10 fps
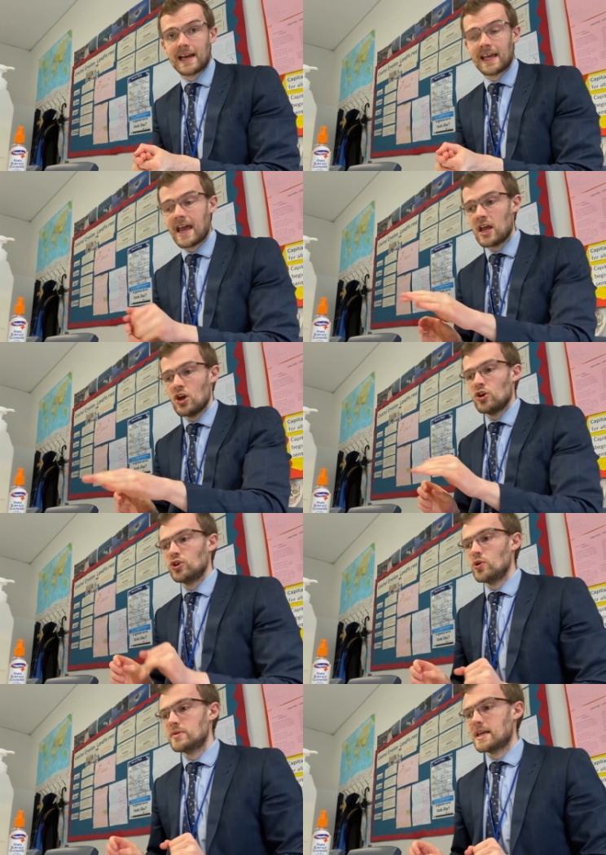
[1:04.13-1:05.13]
kit
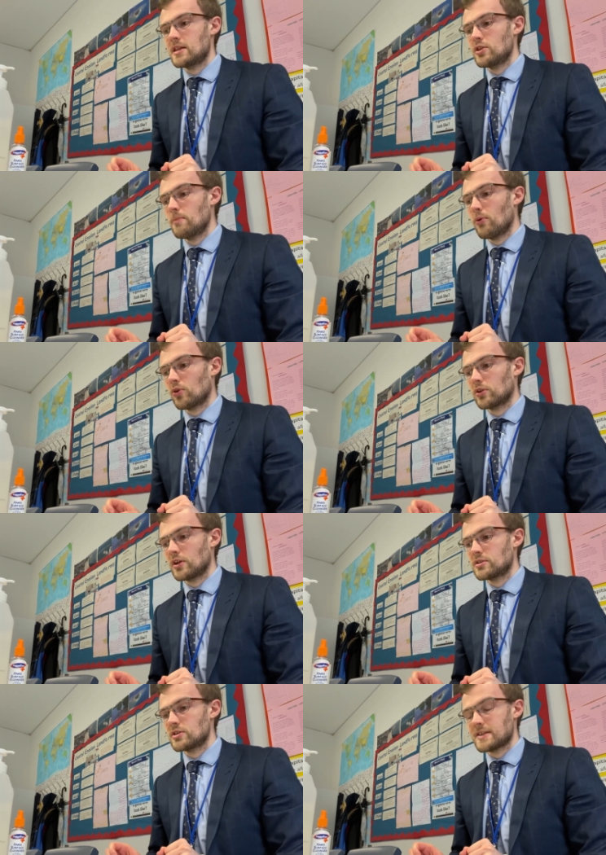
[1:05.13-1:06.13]
using the
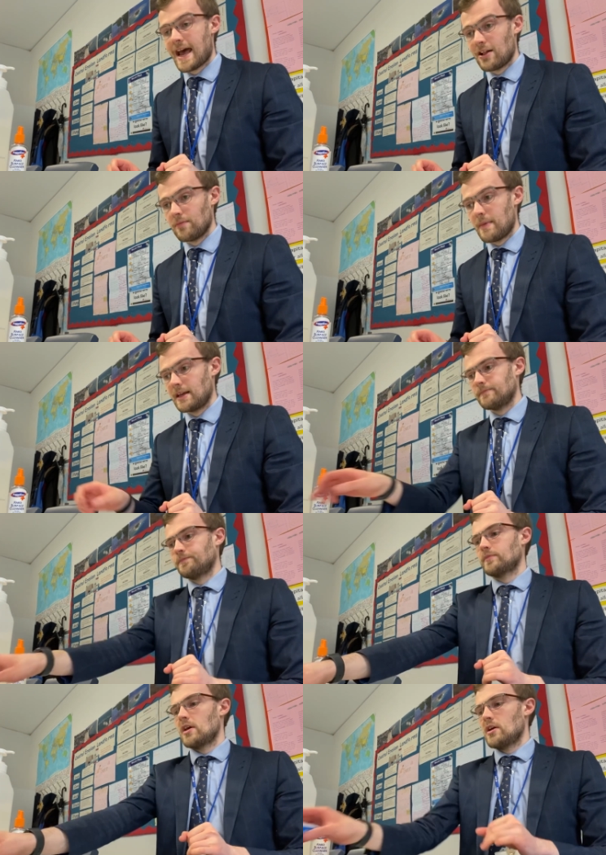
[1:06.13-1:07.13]
booklet to help me.
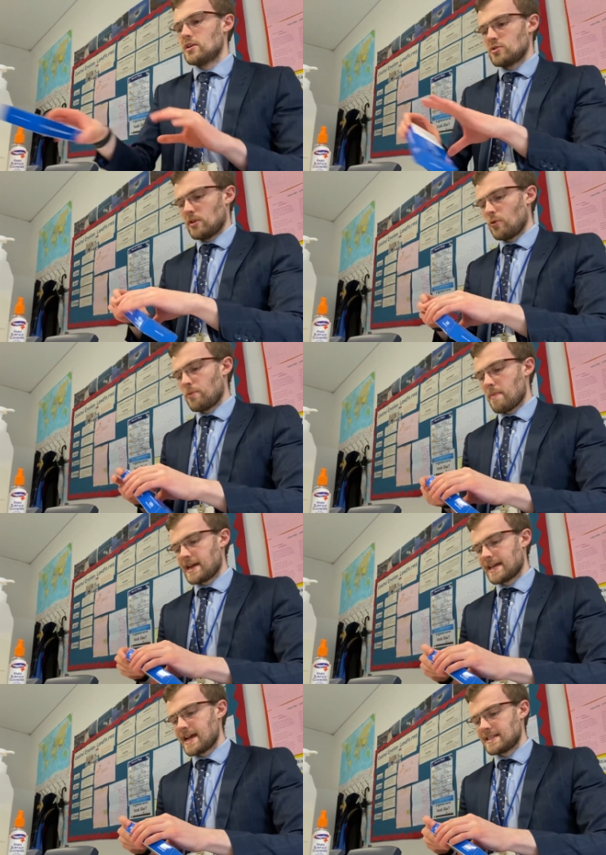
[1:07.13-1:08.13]
So I'll open
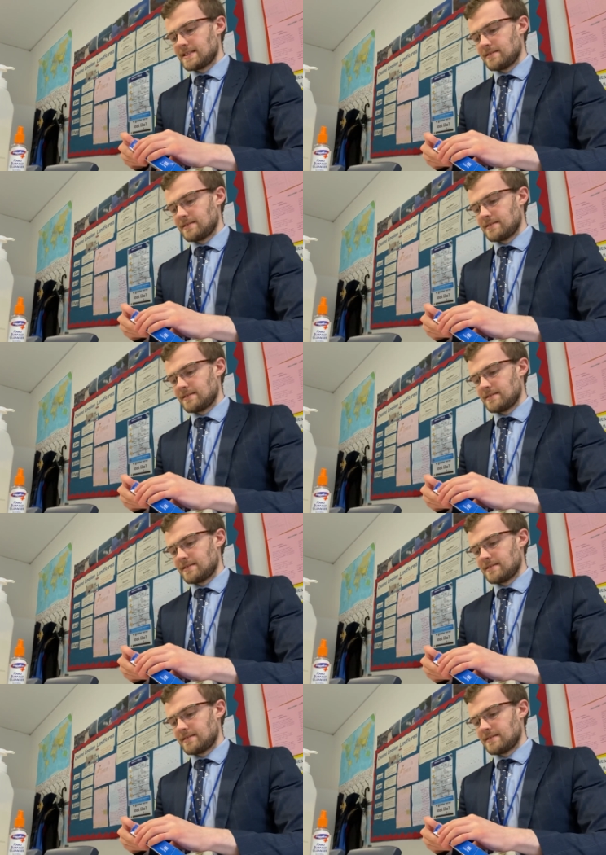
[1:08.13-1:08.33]
my kit.